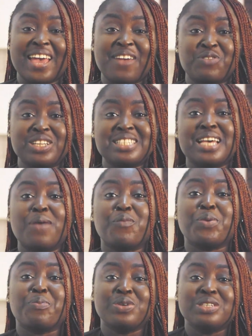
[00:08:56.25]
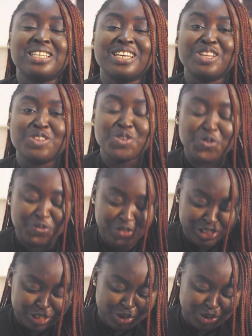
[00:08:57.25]
every time we post a new
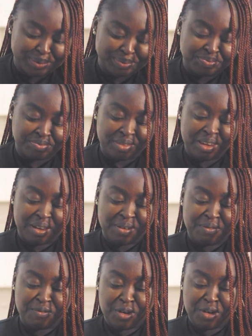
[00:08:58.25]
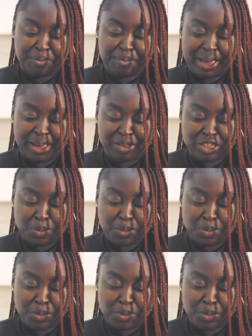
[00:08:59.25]
video. For my healthy